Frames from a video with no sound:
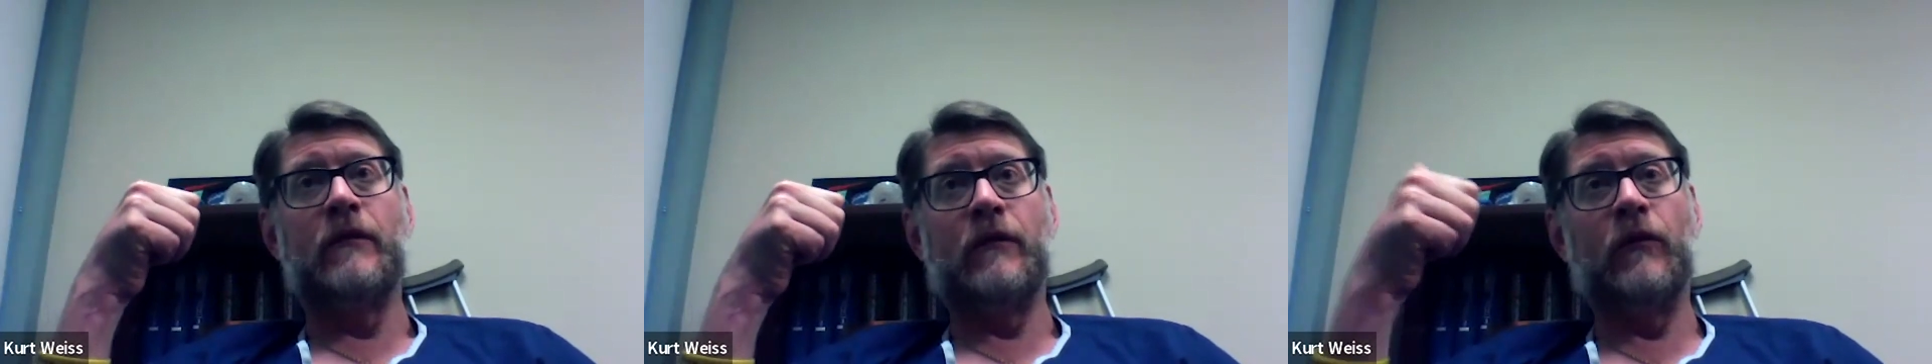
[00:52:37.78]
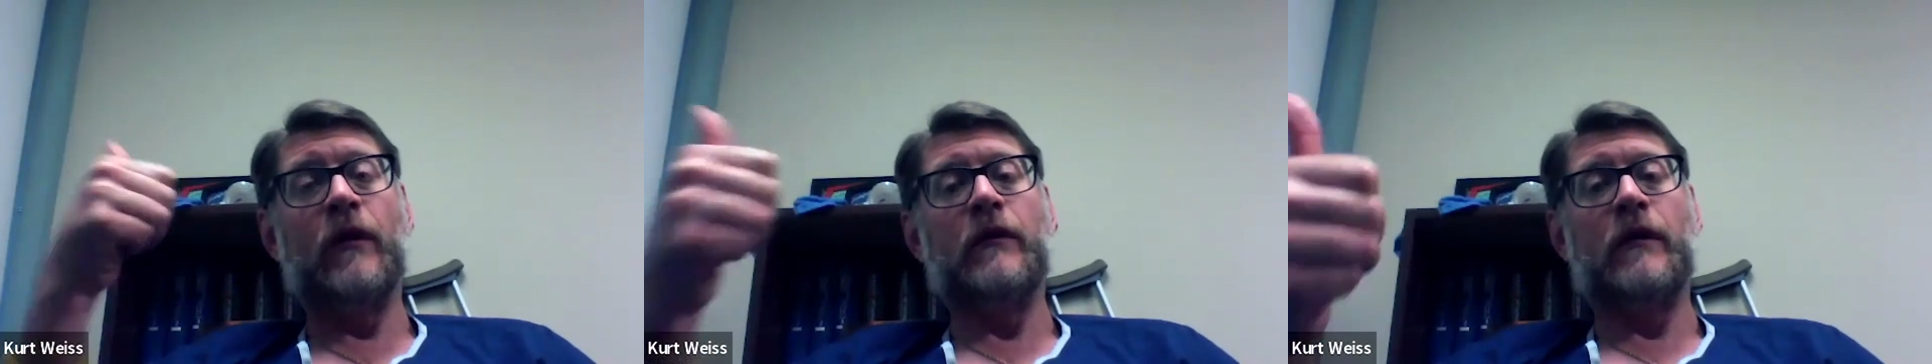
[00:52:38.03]

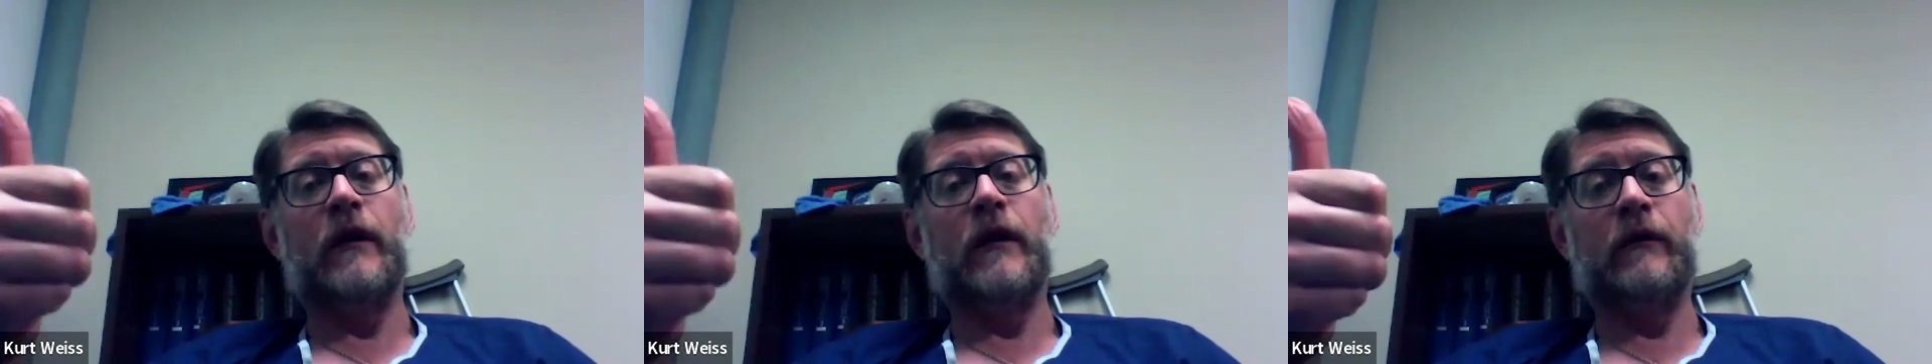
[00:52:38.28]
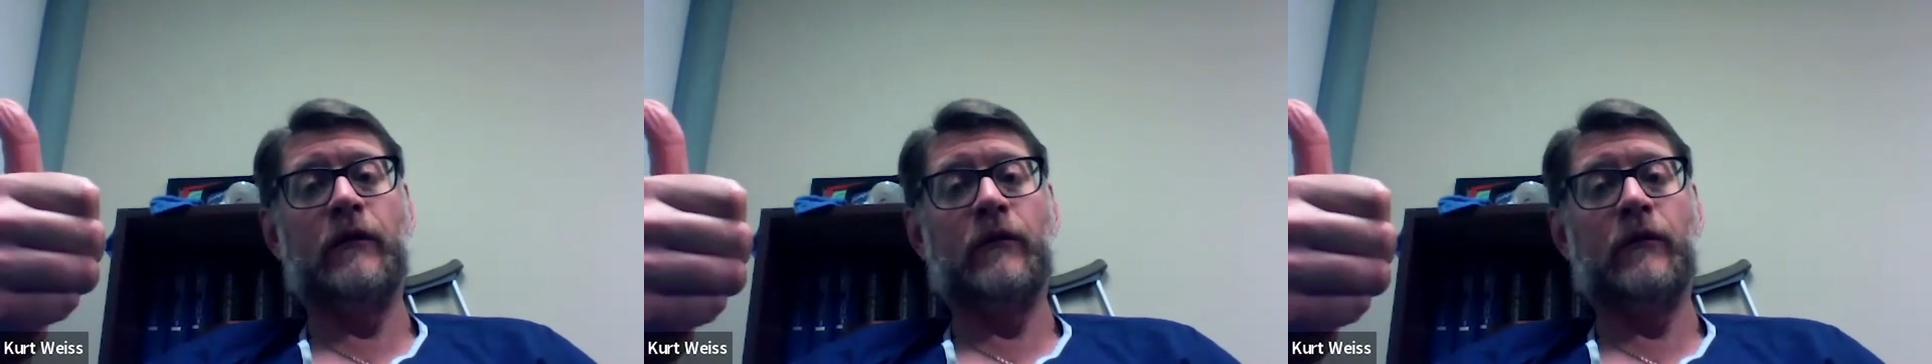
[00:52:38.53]

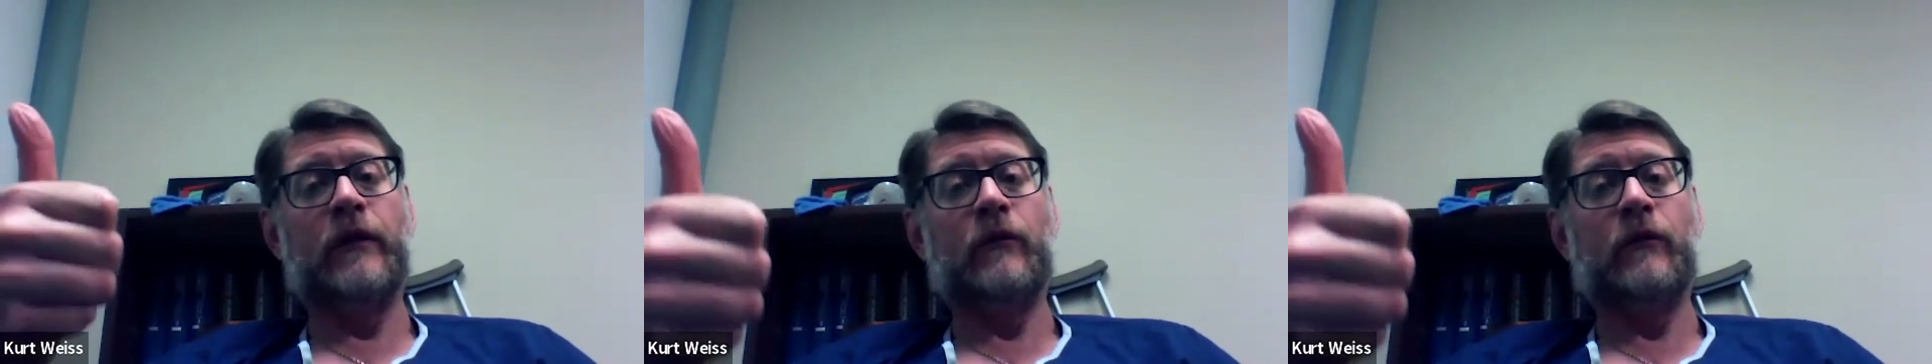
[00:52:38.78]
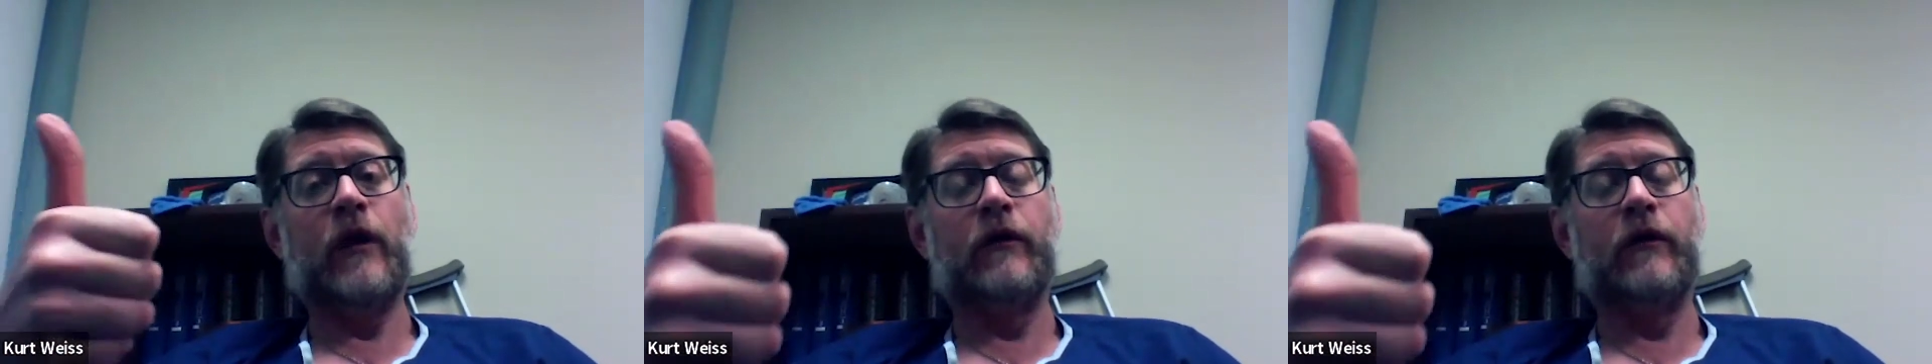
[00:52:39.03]

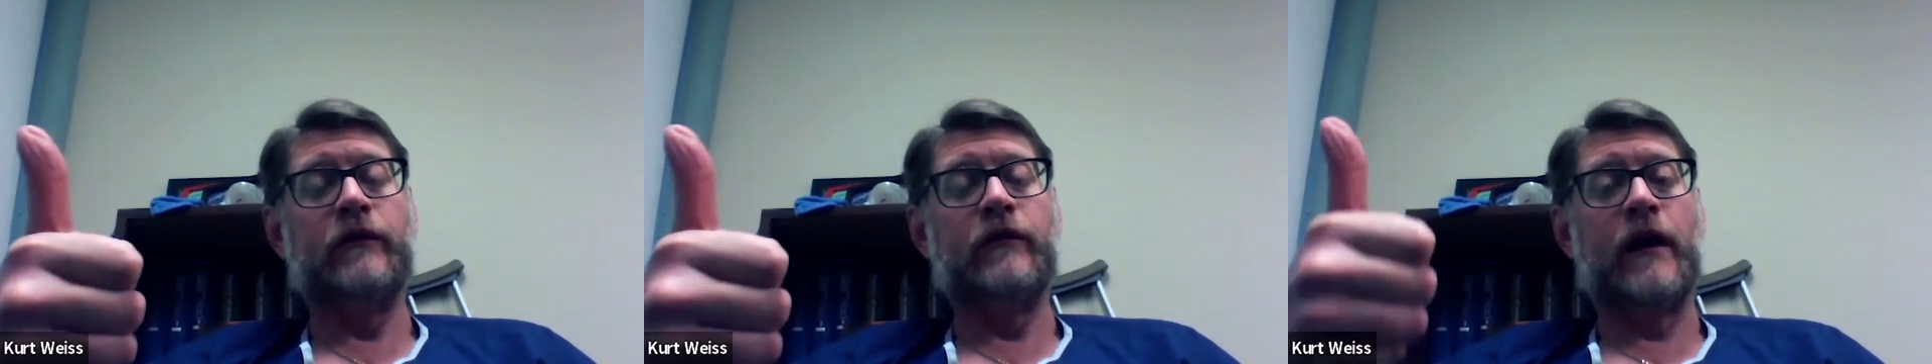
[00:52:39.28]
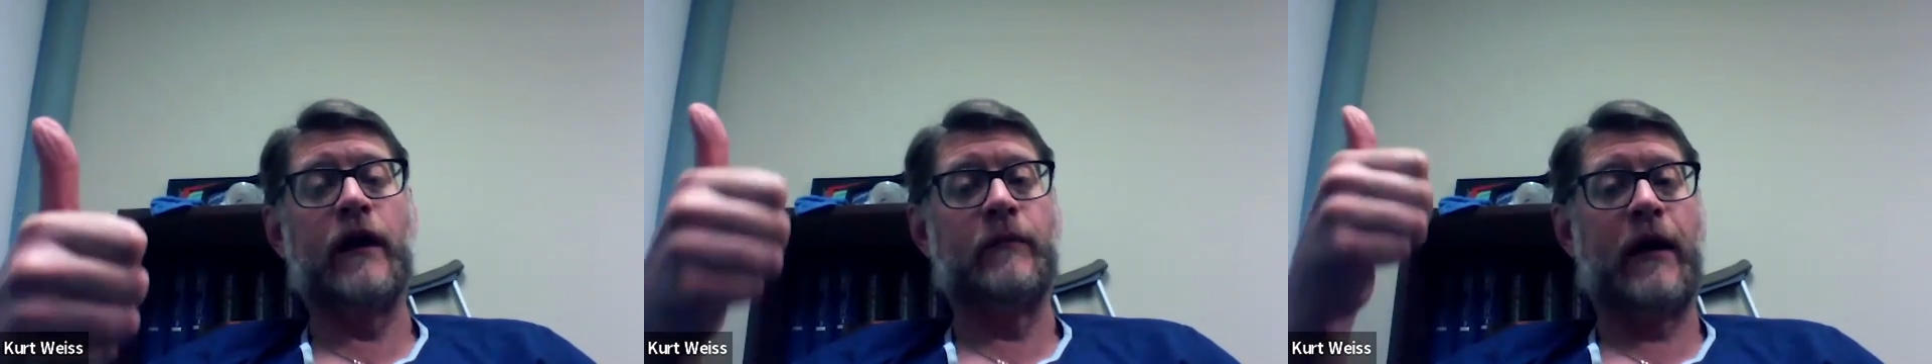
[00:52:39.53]
we already
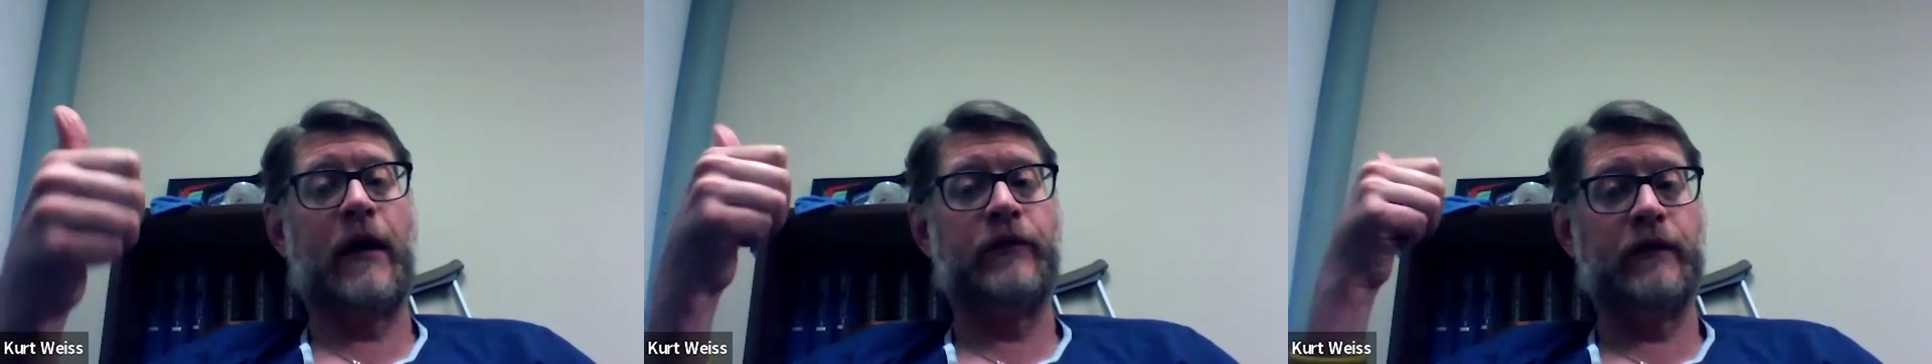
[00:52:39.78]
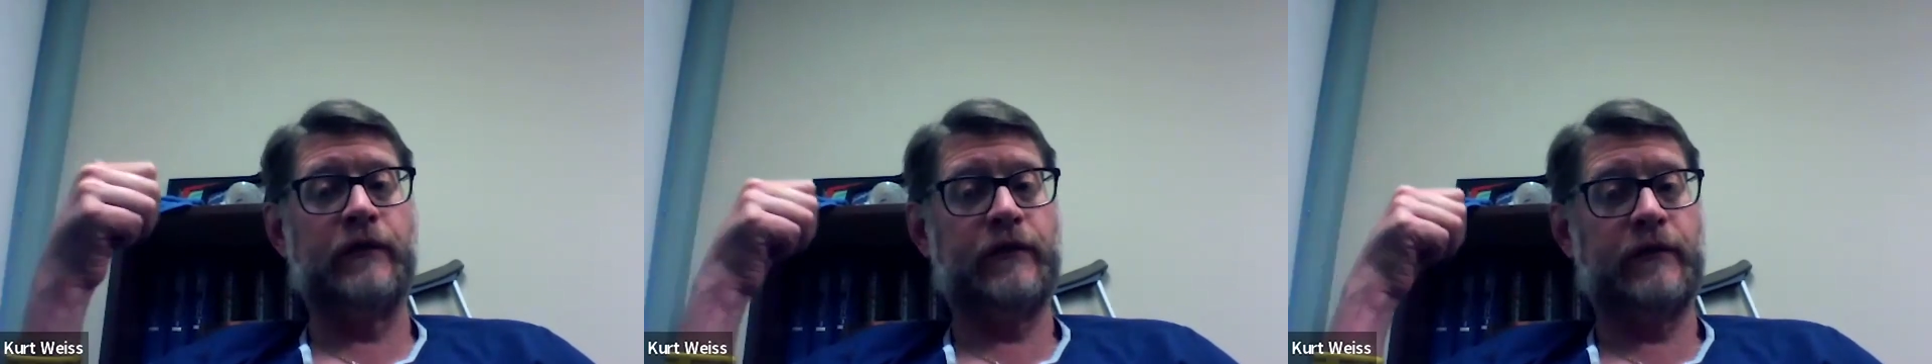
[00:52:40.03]
talked
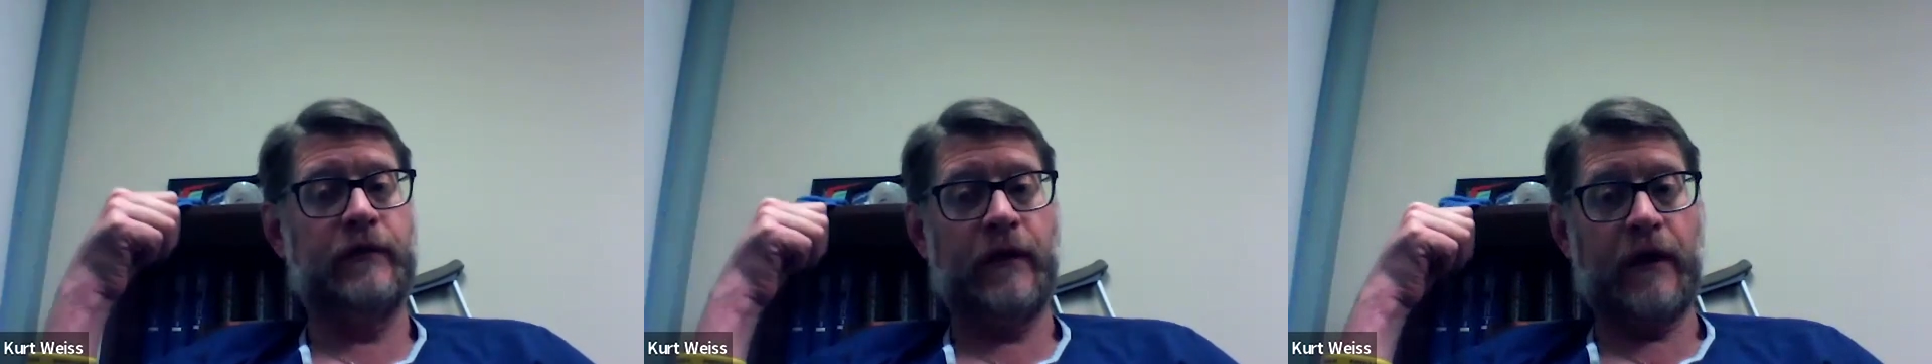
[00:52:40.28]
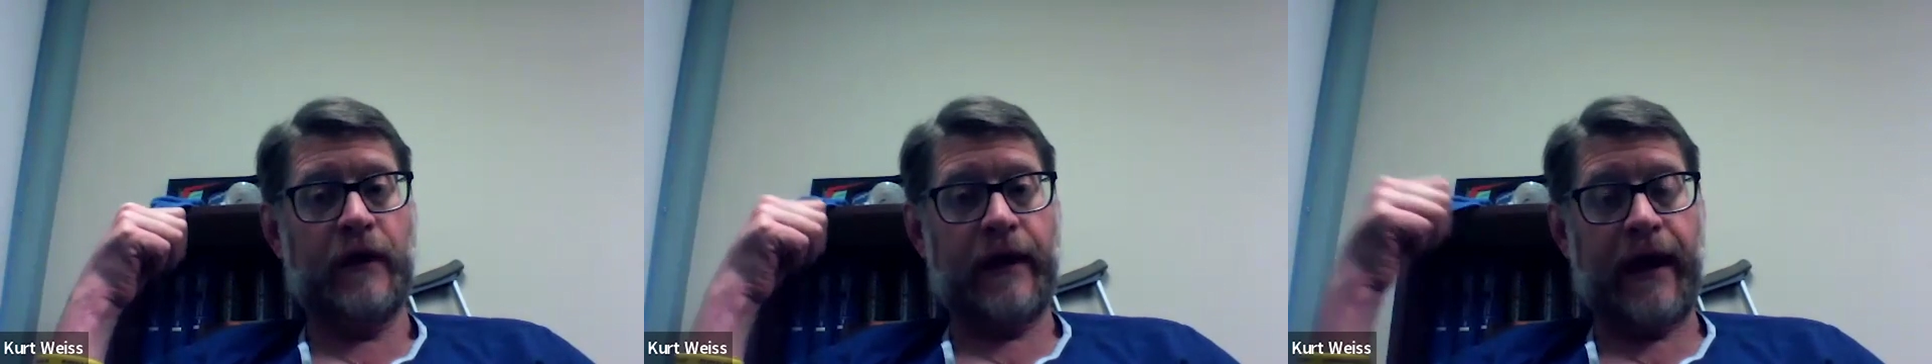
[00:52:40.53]
about this.